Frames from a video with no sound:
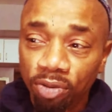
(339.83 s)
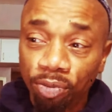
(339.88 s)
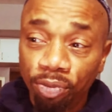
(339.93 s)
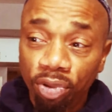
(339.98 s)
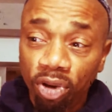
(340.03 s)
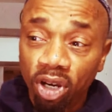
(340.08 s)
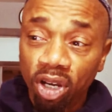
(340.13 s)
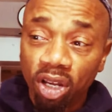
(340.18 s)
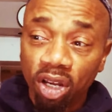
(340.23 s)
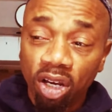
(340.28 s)

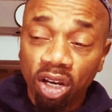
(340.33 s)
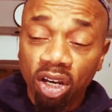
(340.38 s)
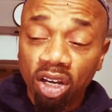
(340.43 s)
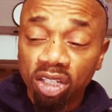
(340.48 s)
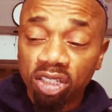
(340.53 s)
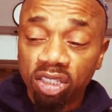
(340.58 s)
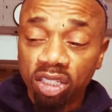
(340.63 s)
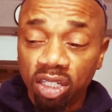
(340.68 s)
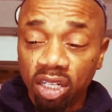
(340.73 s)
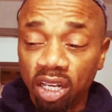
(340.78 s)
But
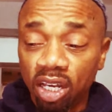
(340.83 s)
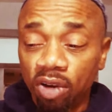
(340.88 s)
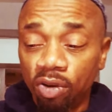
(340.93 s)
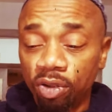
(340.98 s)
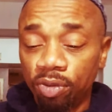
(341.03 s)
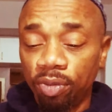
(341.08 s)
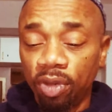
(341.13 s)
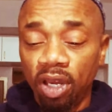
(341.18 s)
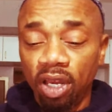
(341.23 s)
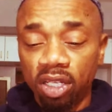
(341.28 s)
us and our
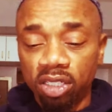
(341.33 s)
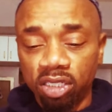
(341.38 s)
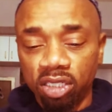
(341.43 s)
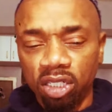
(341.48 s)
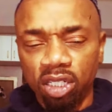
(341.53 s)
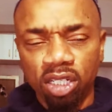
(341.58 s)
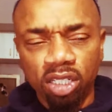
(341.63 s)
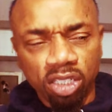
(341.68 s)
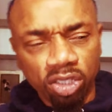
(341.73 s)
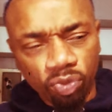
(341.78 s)

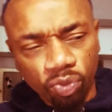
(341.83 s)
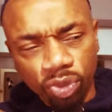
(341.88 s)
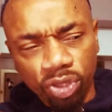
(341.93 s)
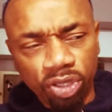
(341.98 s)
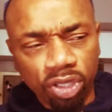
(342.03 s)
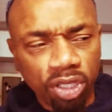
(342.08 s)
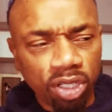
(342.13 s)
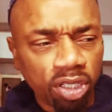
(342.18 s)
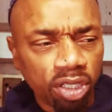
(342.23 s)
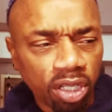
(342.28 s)
imagination, we
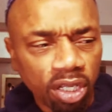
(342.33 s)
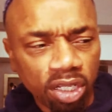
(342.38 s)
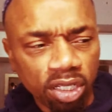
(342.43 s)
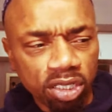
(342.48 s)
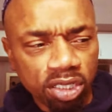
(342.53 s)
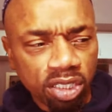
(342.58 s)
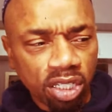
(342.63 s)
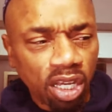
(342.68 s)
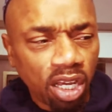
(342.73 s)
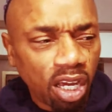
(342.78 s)
think that
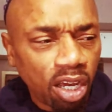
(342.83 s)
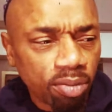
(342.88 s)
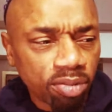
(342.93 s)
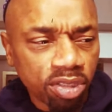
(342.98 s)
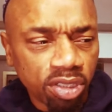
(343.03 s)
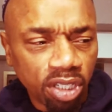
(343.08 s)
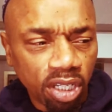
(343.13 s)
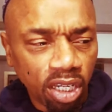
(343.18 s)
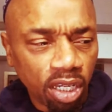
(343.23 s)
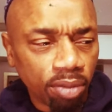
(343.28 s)
it's time
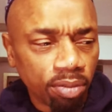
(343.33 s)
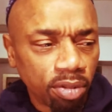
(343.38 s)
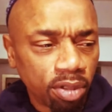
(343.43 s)
stamped.